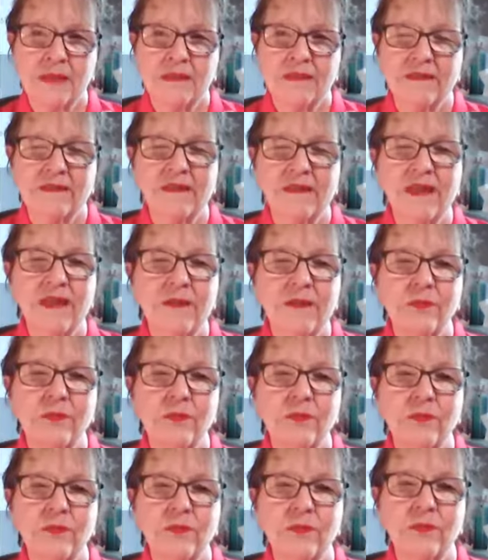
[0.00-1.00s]
See,
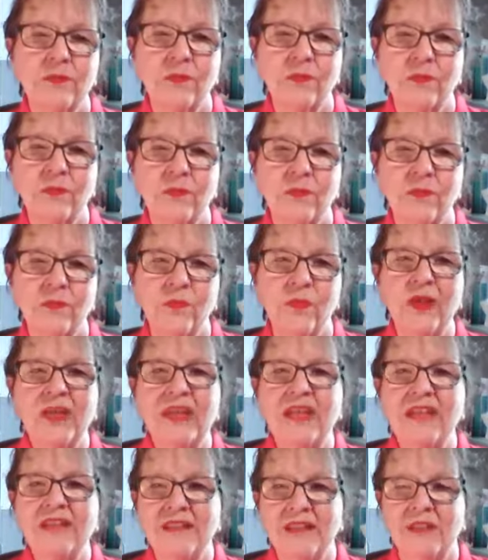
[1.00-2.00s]
we
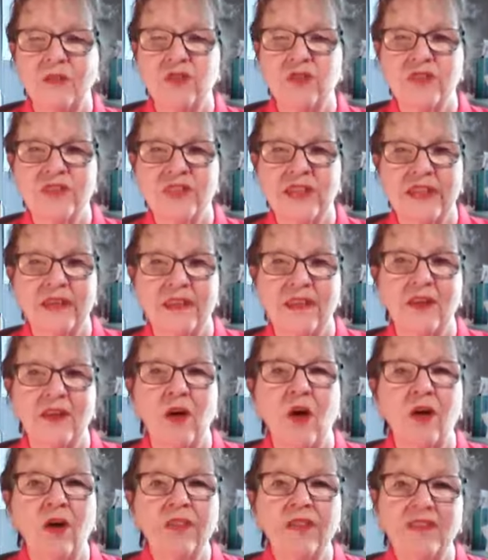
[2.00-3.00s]
need to understand that
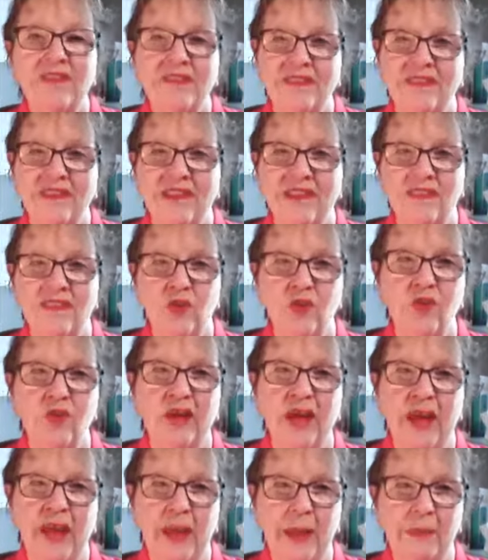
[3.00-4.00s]
all these things are
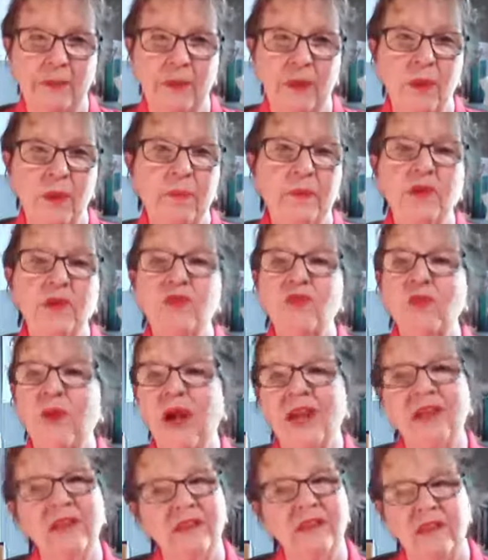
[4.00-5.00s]
going to happen.
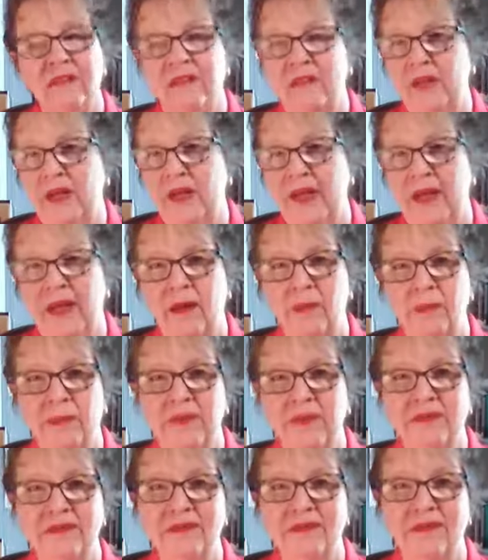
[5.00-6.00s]
Betrayal is going to
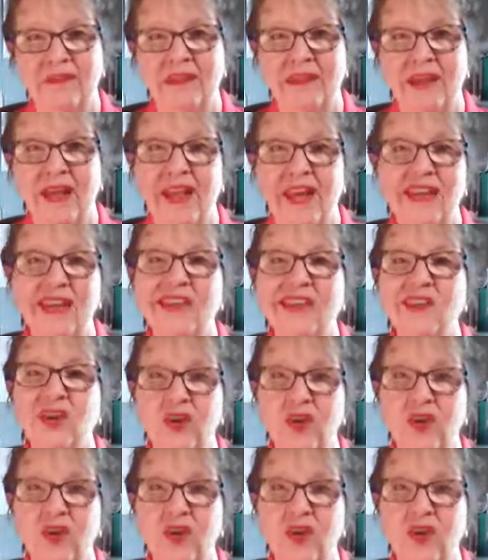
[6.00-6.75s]
happen, and it